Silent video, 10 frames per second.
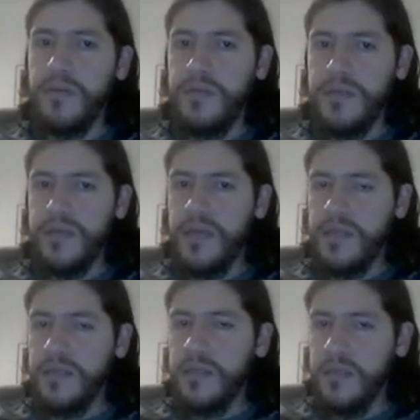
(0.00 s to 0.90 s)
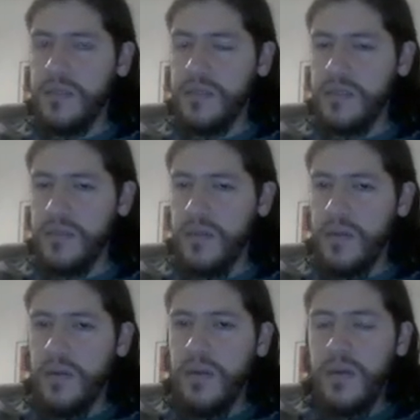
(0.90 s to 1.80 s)
investigate these
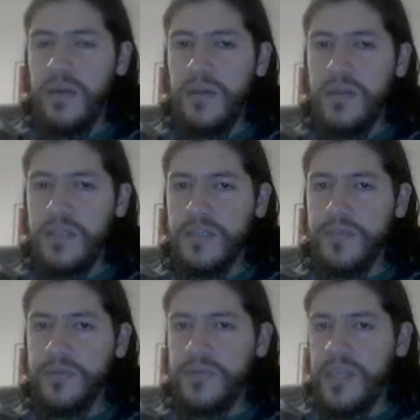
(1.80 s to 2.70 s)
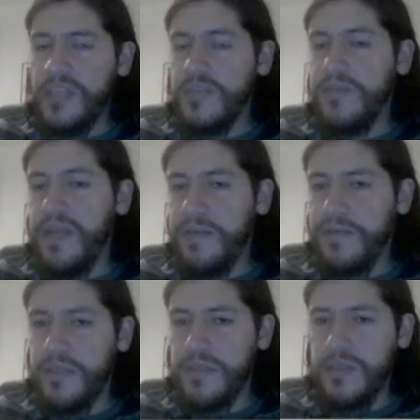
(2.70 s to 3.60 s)
potential
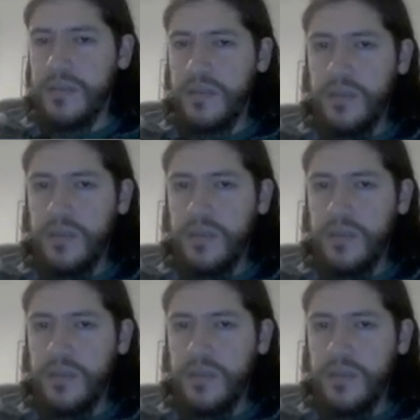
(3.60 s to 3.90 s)
benefits